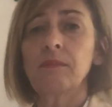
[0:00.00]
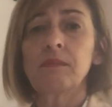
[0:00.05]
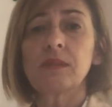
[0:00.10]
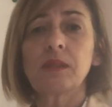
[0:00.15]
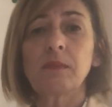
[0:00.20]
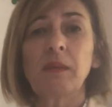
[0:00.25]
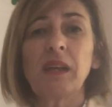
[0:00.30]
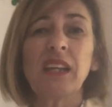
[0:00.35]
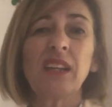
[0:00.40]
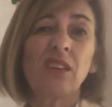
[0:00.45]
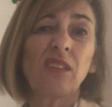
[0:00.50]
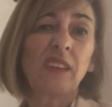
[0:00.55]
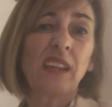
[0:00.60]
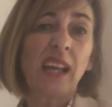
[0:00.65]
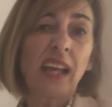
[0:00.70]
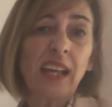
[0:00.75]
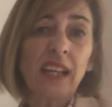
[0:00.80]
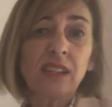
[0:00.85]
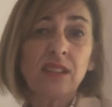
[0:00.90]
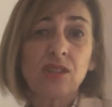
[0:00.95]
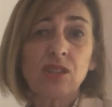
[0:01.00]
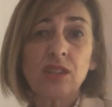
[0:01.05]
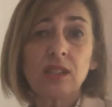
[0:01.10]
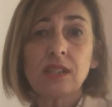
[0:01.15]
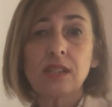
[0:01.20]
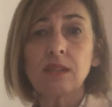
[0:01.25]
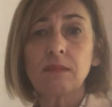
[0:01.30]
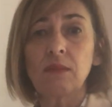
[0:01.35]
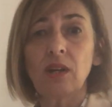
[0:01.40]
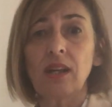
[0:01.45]
Depending on the
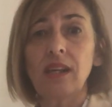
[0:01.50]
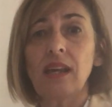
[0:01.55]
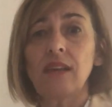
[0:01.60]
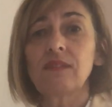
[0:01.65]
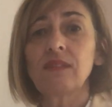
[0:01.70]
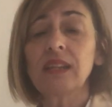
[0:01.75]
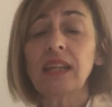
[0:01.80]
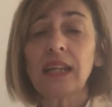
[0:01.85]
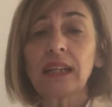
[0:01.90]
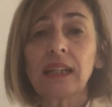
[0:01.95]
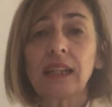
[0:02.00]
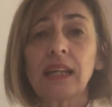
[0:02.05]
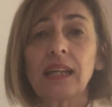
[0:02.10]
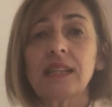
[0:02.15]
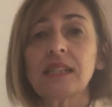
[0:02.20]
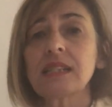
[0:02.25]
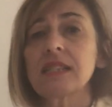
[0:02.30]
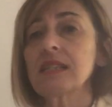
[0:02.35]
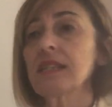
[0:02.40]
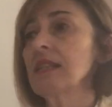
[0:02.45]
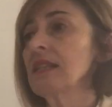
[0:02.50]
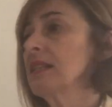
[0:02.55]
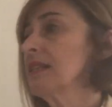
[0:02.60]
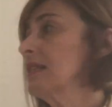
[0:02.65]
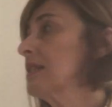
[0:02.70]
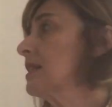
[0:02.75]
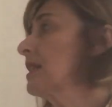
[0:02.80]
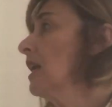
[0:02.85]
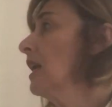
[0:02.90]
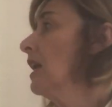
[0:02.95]
ages, you might have
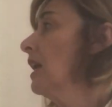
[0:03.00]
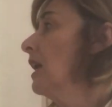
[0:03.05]
necklaces,